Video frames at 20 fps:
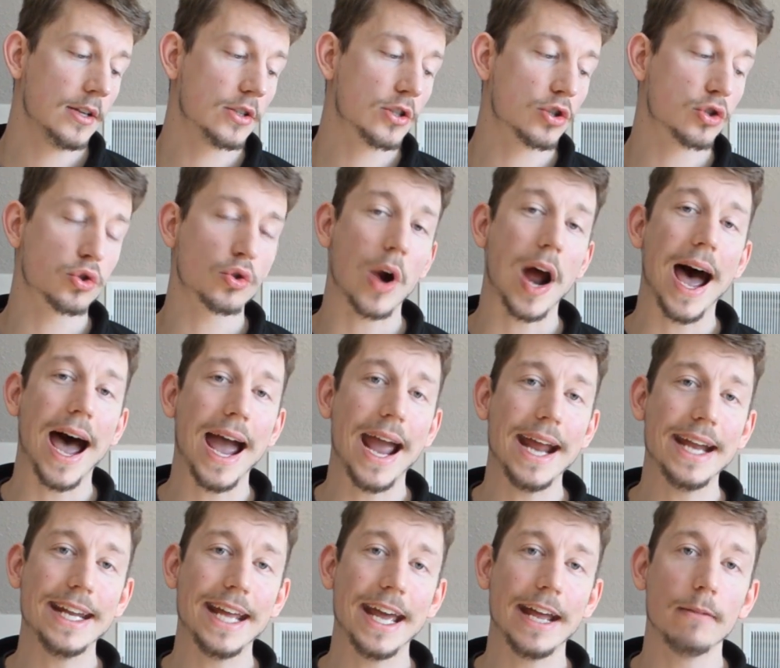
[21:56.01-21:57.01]

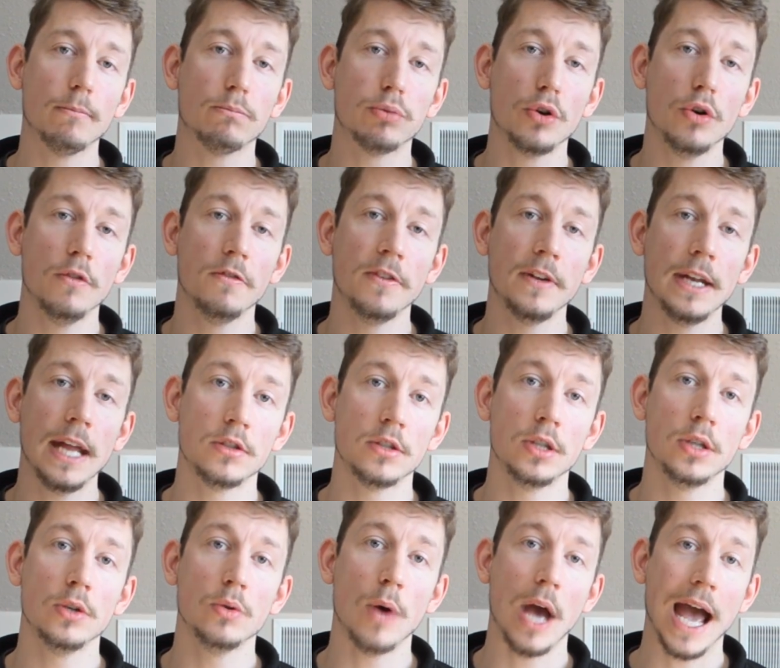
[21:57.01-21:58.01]
tried and proven
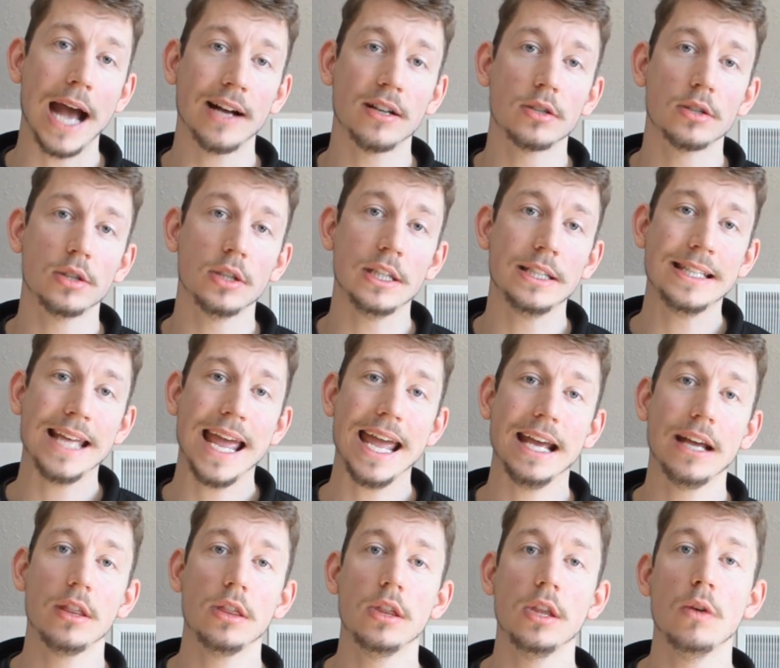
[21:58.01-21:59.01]
to actually
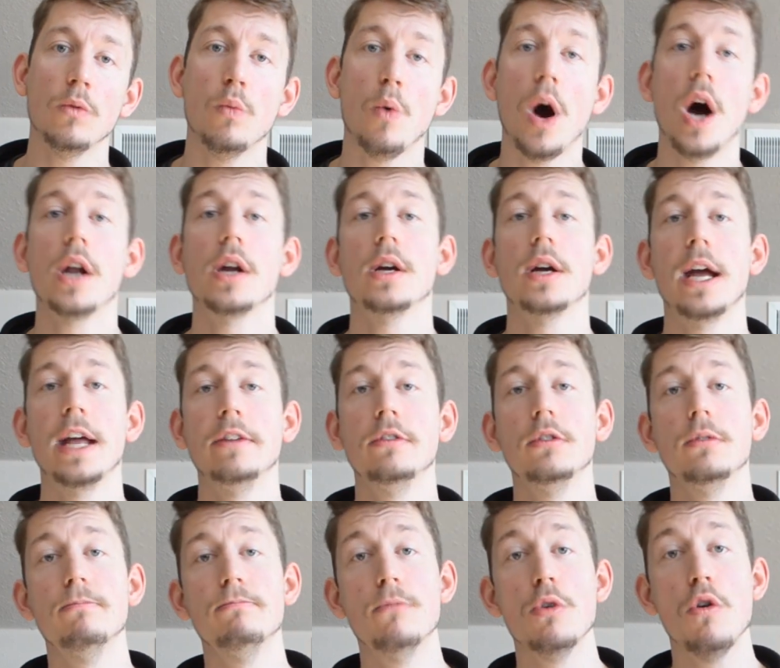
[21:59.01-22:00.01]
take the water and
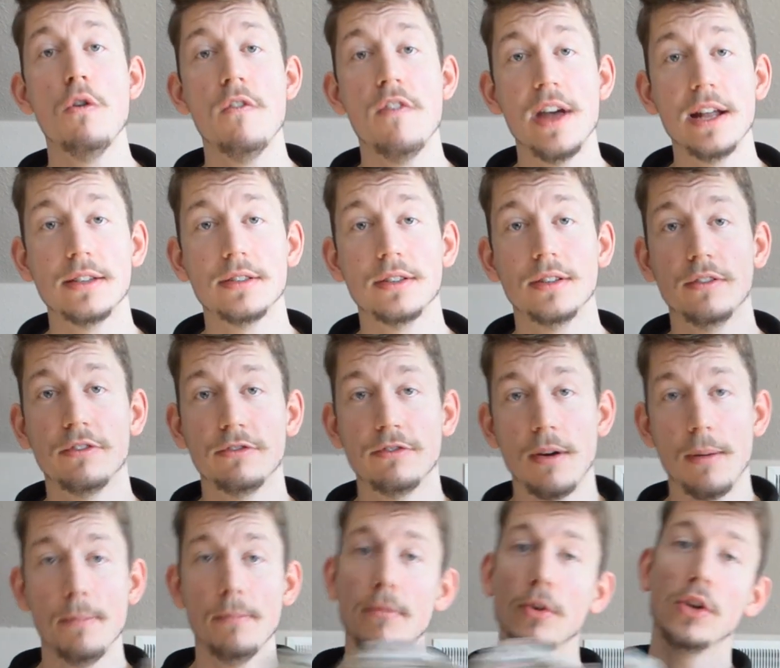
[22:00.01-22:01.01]
remove it
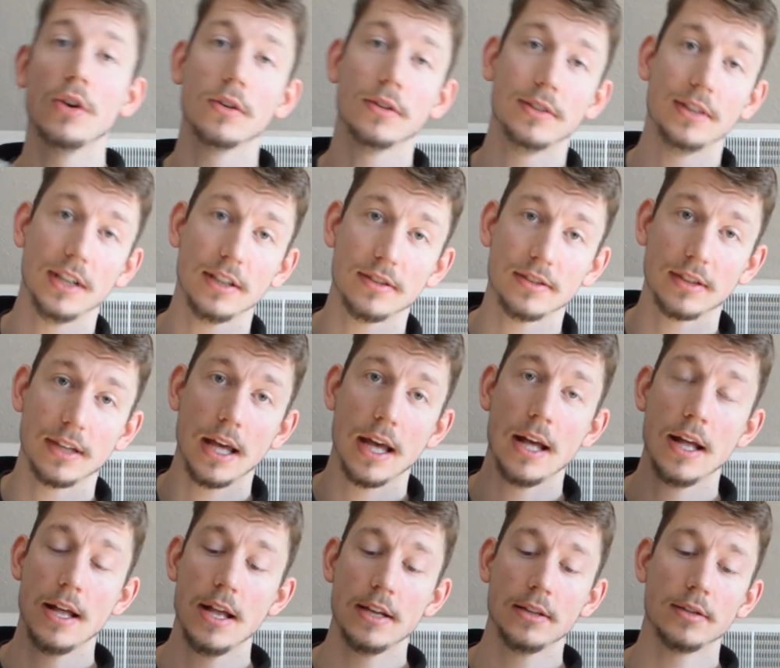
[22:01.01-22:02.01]
from your disc.
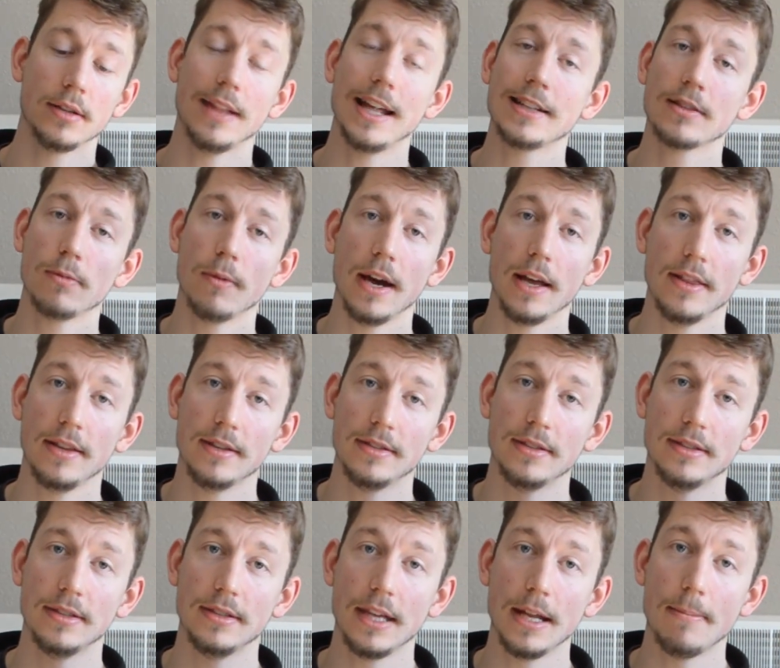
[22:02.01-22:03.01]
So that's why
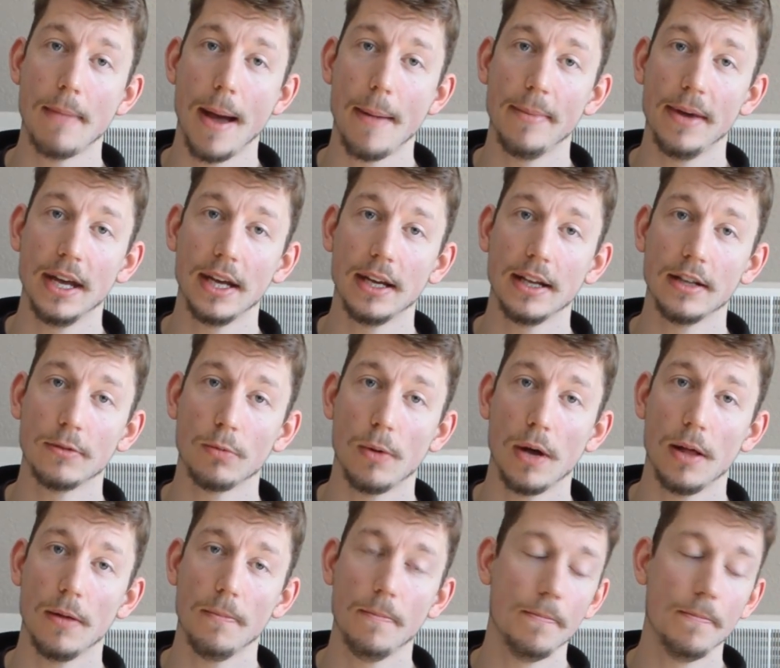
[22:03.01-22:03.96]
this is in my bag as well.